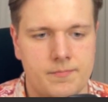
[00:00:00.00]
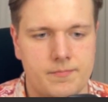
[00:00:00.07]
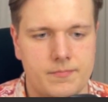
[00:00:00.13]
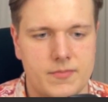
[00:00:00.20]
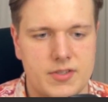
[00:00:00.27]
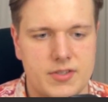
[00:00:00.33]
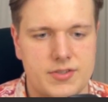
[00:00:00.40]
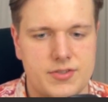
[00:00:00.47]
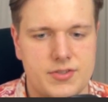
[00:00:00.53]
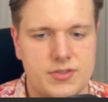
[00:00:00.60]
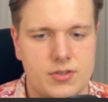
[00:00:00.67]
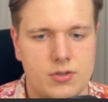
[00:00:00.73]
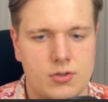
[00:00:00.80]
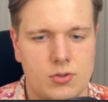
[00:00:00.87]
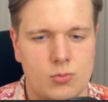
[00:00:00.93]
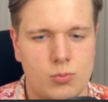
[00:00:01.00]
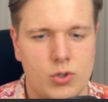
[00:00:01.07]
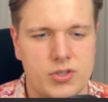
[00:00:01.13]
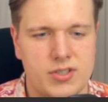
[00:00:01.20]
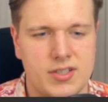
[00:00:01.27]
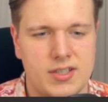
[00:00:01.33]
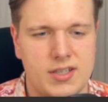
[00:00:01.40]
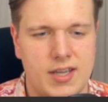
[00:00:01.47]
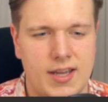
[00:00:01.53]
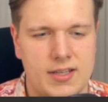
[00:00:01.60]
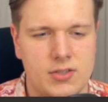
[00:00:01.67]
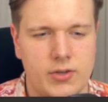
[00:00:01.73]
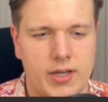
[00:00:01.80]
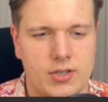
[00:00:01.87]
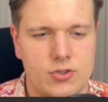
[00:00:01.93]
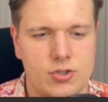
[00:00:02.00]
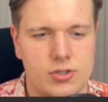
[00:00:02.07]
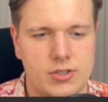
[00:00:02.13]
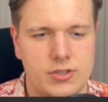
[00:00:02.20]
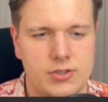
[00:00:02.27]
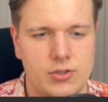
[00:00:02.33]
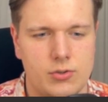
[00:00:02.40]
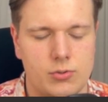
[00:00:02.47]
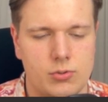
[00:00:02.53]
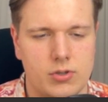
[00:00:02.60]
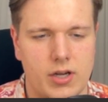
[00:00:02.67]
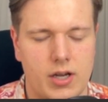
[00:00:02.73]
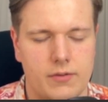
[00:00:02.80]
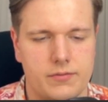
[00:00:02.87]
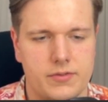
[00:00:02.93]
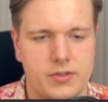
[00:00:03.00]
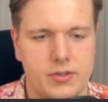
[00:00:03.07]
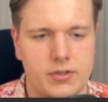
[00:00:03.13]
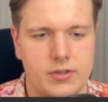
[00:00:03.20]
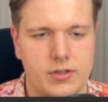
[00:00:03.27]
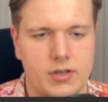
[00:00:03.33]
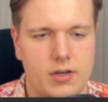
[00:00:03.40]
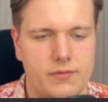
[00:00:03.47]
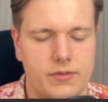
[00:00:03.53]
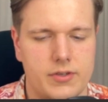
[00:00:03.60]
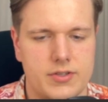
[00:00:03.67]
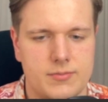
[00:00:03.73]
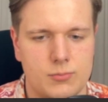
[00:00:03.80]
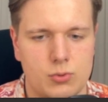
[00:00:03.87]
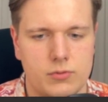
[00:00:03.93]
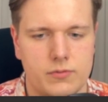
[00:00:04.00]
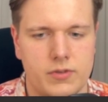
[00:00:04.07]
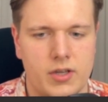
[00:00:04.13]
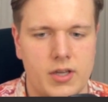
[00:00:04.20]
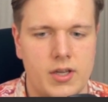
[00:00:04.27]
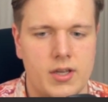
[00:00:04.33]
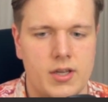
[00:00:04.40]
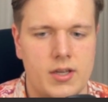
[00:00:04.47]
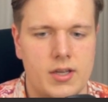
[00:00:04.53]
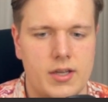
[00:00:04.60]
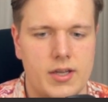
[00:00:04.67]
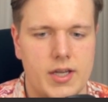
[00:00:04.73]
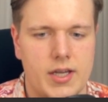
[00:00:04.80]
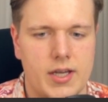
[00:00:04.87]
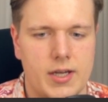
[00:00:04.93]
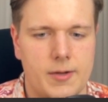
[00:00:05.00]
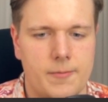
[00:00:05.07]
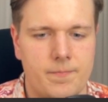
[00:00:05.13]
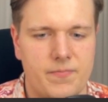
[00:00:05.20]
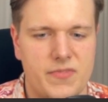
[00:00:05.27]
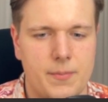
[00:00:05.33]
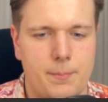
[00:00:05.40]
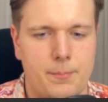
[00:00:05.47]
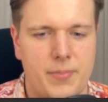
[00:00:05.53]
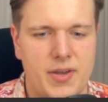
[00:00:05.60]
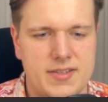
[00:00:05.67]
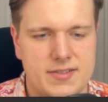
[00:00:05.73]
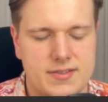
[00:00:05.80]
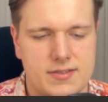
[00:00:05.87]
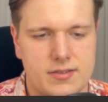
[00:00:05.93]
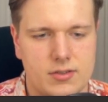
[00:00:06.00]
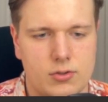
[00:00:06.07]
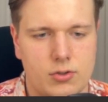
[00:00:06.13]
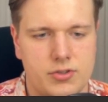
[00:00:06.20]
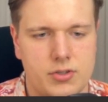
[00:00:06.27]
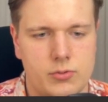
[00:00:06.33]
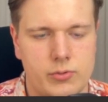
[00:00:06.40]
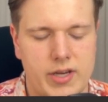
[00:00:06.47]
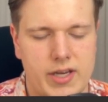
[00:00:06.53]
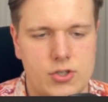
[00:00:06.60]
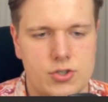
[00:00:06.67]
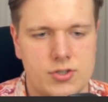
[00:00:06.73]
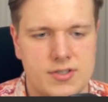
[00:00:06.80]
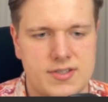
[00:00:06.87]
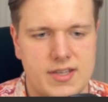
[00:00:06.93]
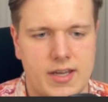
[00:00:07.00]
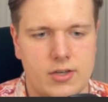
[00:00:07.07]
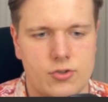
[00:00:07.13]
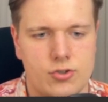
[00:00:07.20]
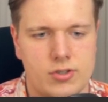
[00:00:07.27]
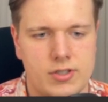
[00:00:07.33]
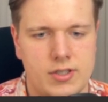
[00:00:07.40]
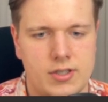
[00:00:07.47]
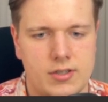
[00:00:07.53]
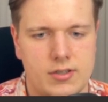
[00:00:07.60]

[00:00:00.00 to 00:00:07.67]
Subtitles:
So what can you actually do after this move? The best continuation is actually